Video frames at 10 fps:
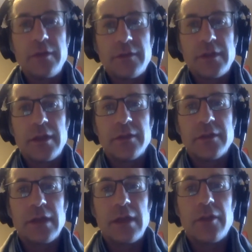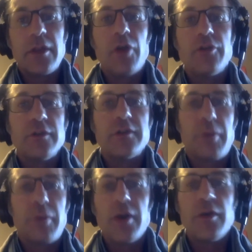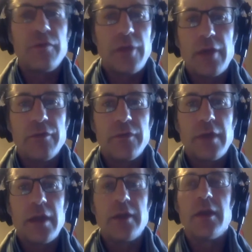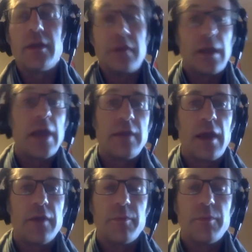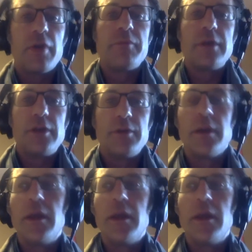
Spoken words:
things that are just a part of life and death, part of being human.